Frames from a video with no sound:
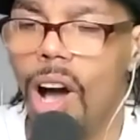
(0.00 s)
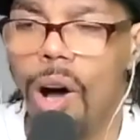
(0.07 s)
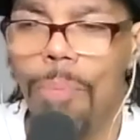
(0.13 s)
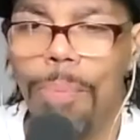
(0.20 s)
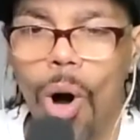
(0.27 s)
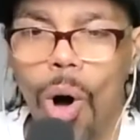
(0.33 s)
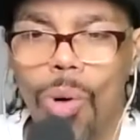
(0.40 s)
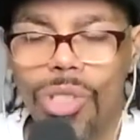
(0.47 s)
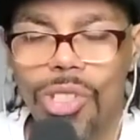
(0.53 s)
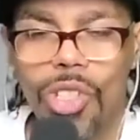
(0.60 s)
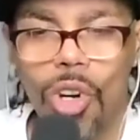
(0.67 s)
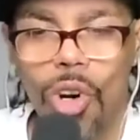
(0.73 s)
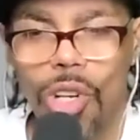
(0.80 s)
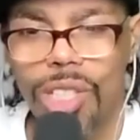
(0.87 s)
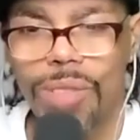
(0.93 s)
Post
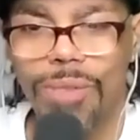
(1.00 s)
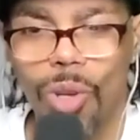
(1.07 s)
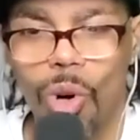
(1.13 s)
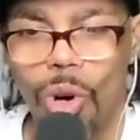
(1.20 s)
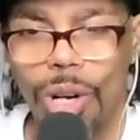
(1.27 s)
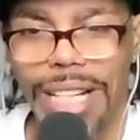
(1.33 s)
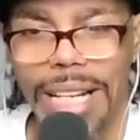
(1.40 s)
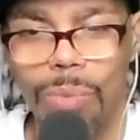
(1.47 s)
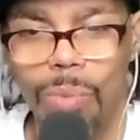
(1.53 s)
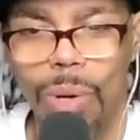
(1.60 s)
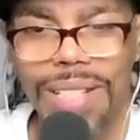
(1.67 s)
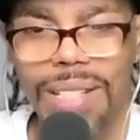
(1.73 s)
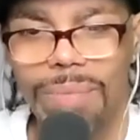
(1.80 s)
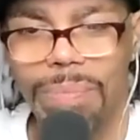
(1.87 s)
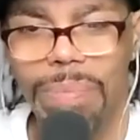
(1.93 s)
George Floyd, it
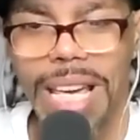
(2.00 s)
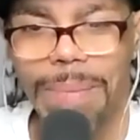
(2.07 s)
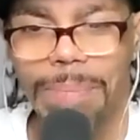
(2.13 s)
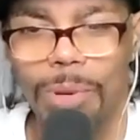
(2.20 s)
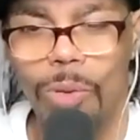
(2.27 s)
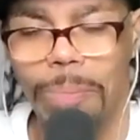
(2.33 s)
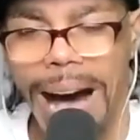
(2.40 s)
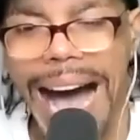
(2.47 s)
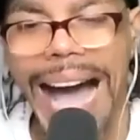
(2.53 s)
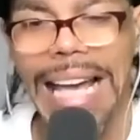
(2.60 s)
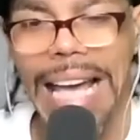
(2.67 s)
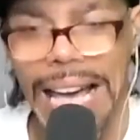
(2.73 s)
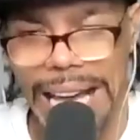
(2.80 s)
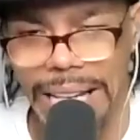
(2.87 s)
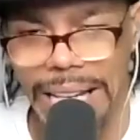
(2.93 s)
wasn't people my
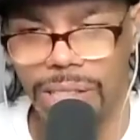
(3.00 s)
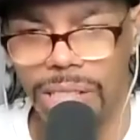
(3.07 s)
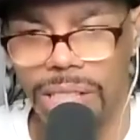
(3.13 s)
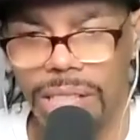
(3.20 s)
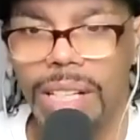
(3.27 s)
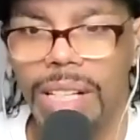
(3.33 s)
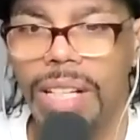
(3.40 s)
age,